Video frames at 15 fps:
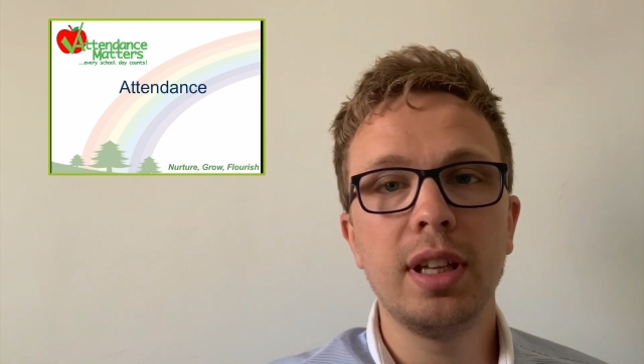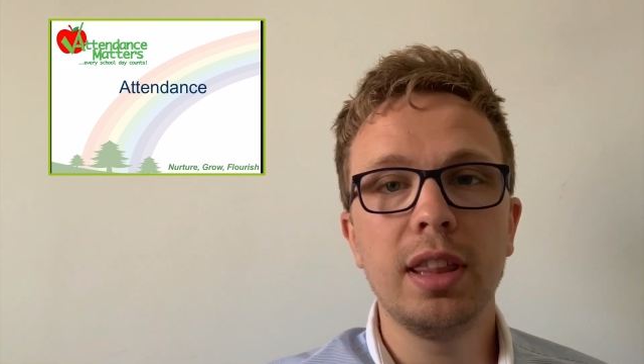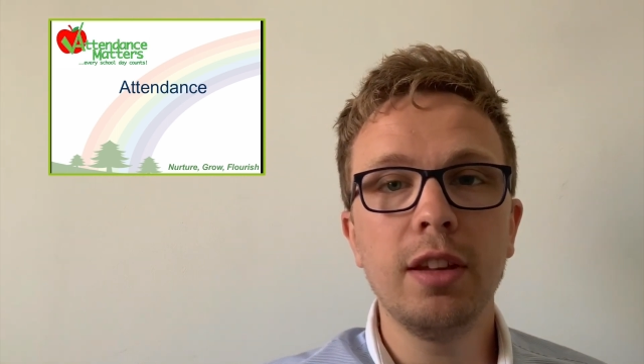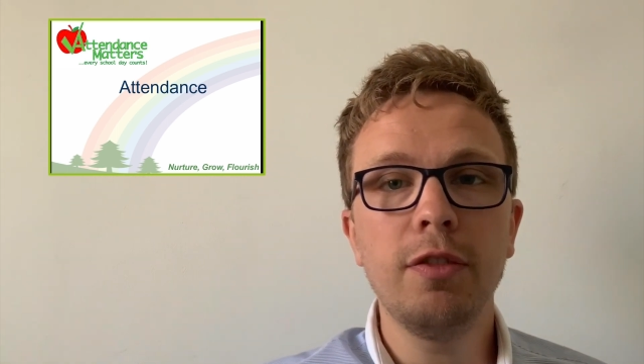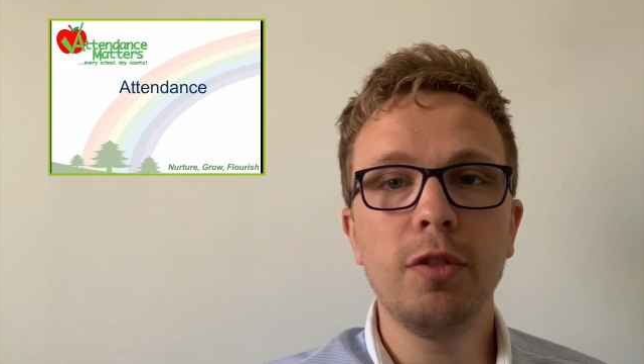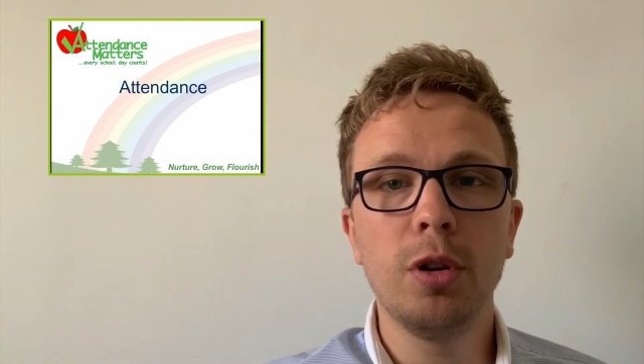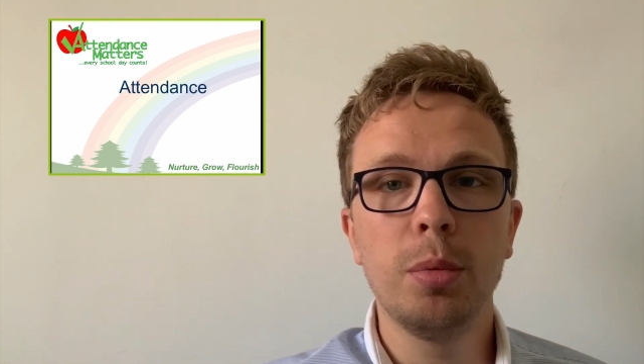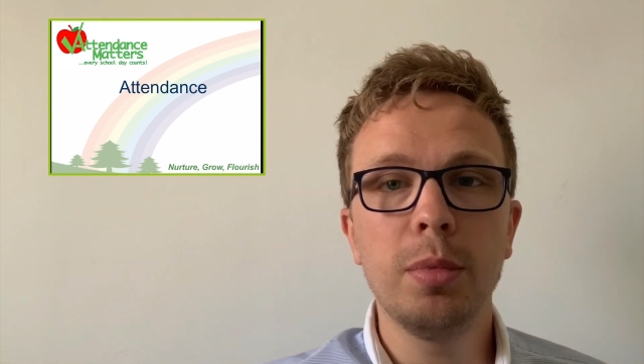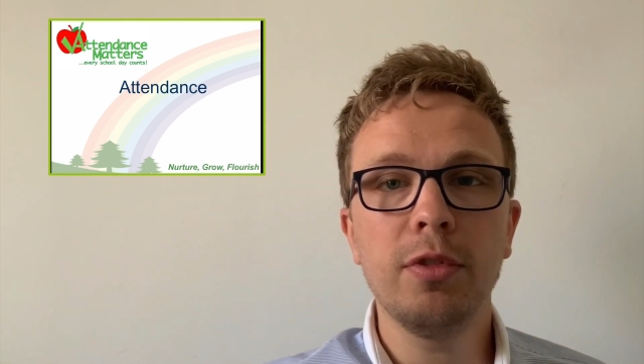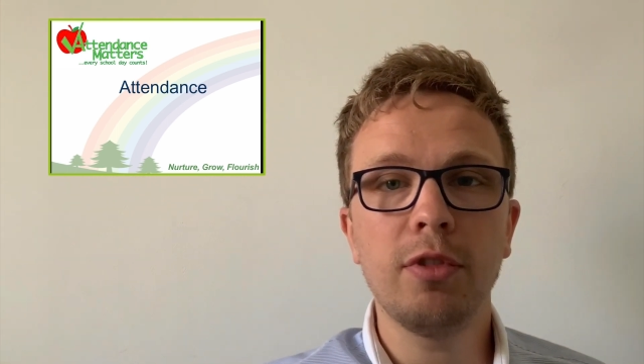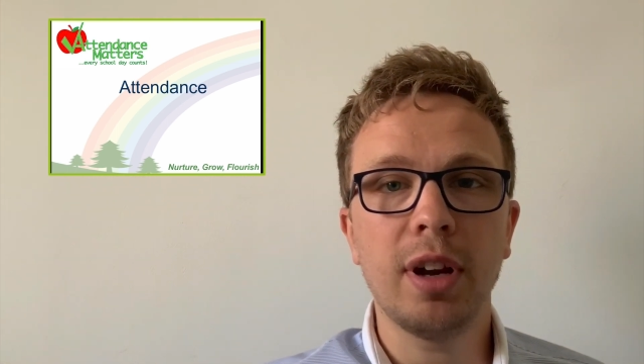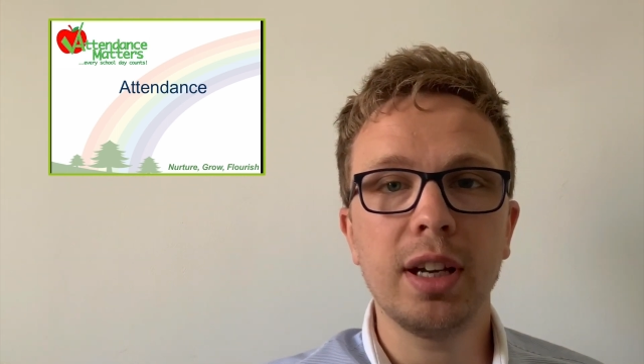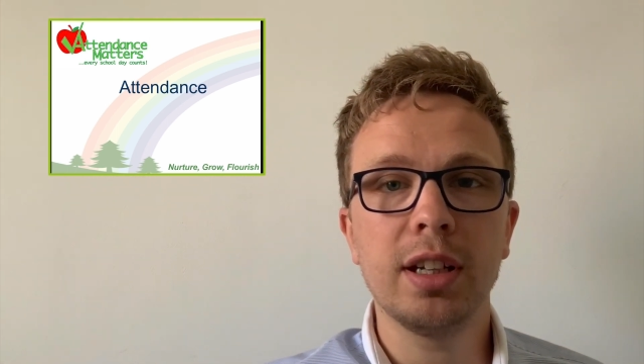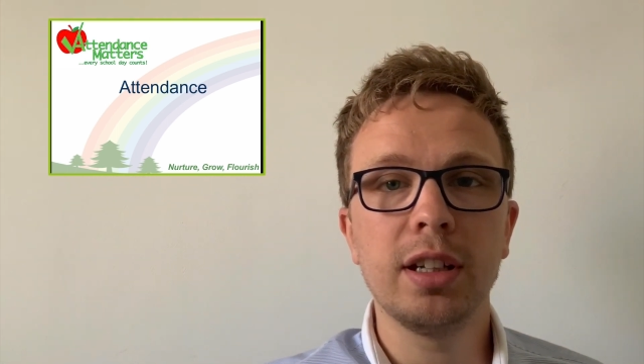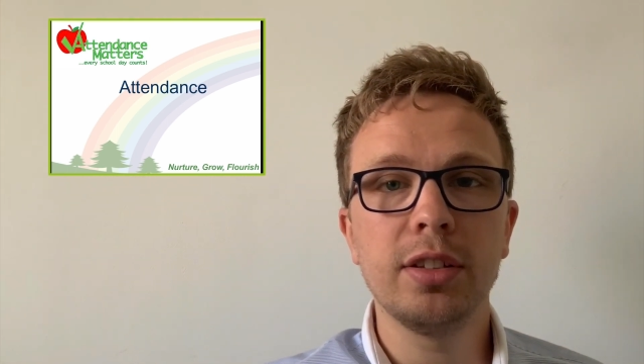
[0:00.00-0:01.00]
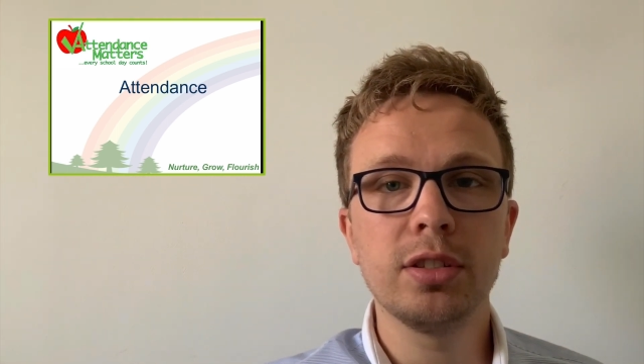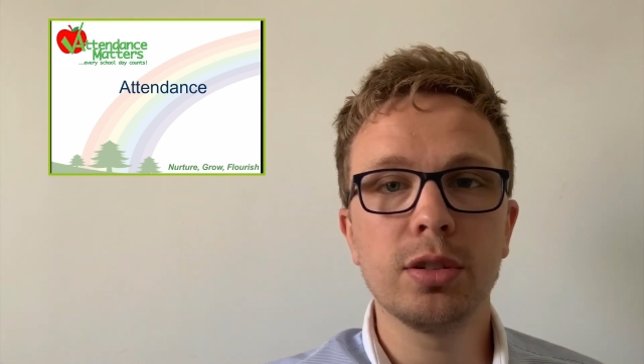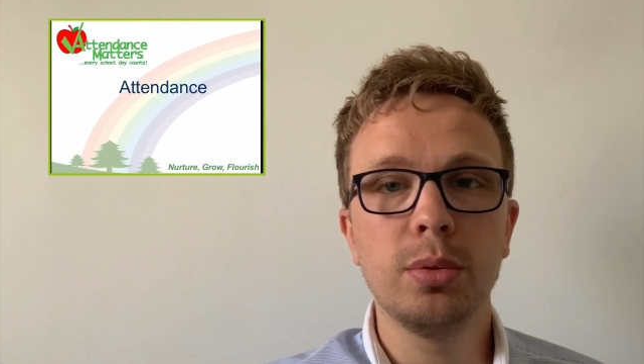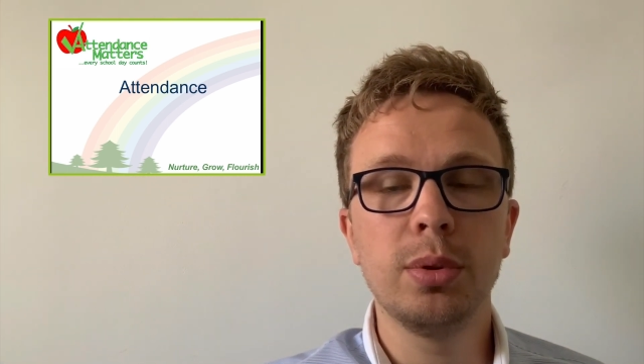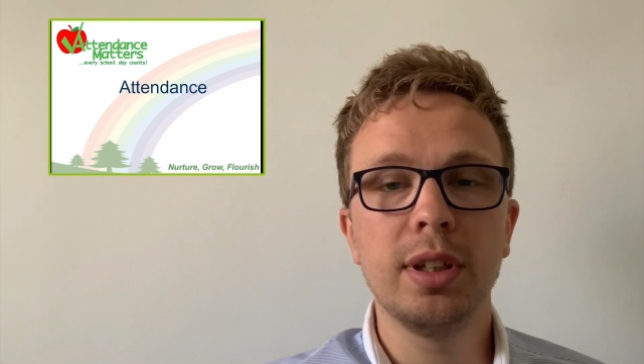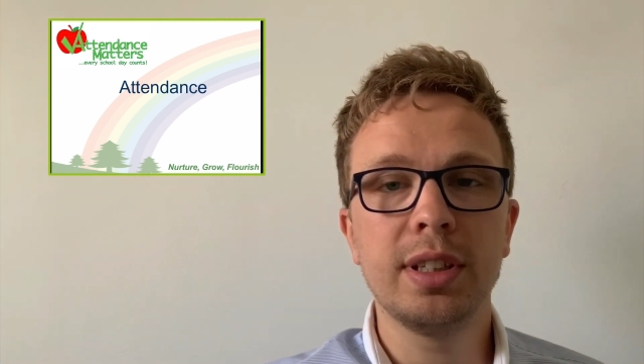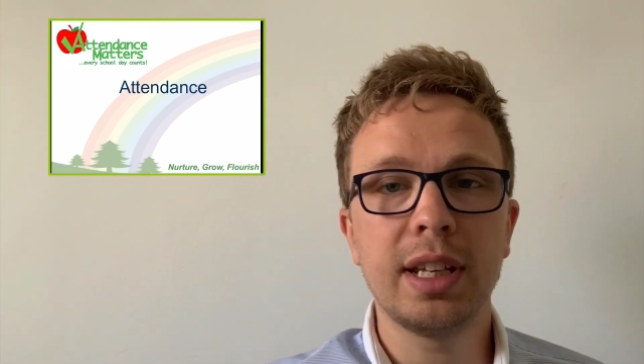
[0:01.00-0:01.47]
in the form of regular
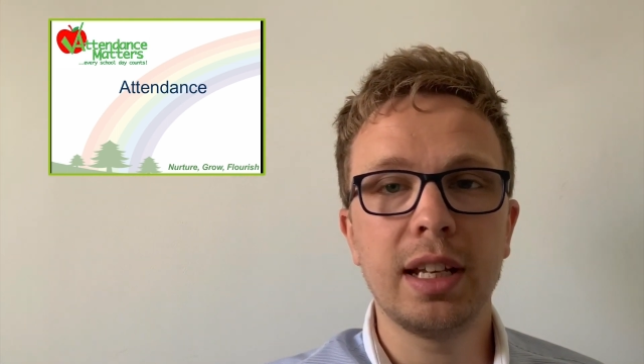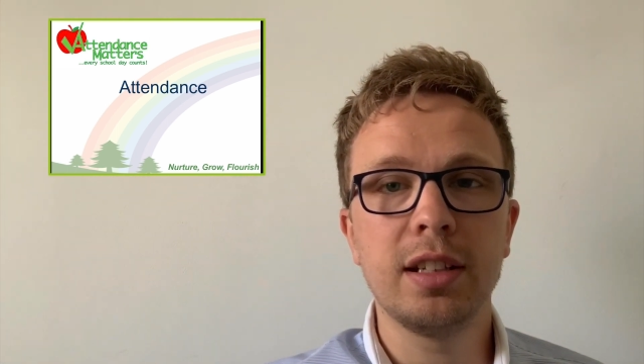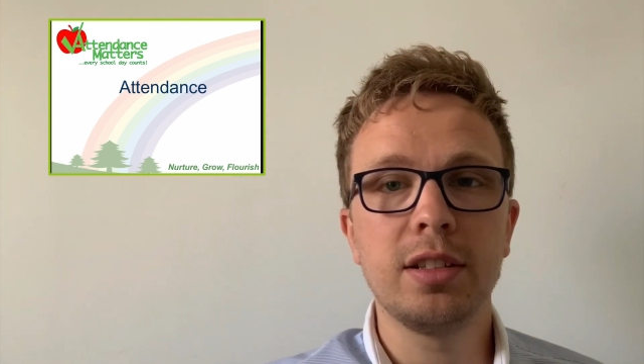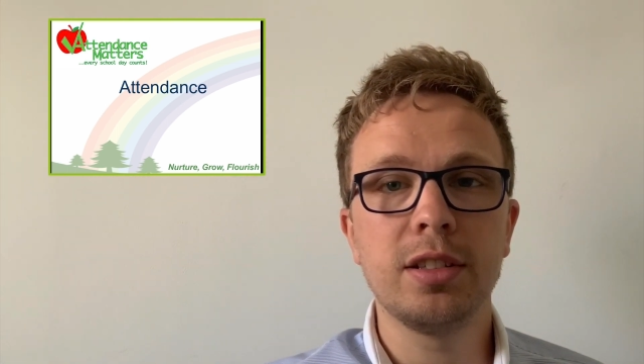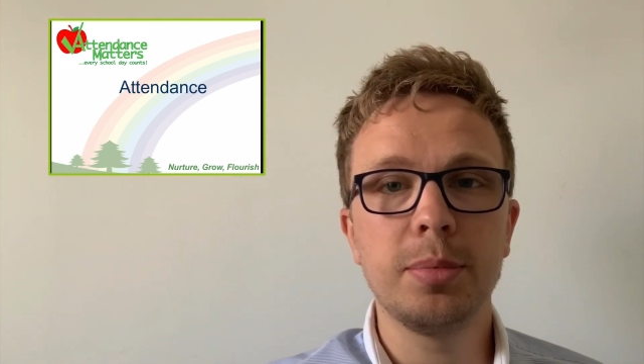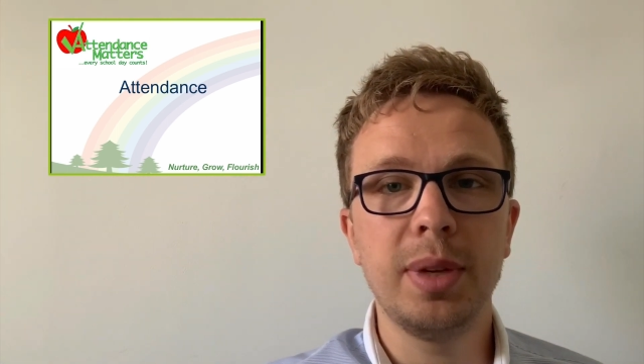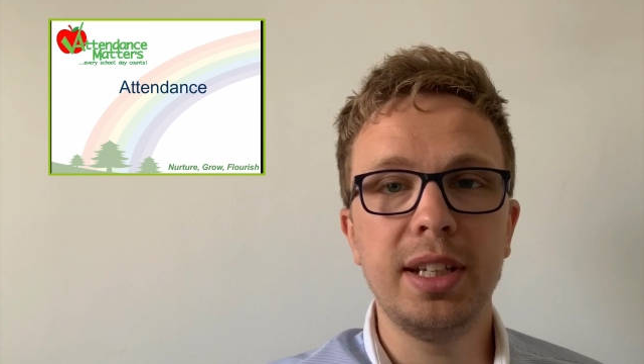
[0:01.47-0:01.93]
school attendance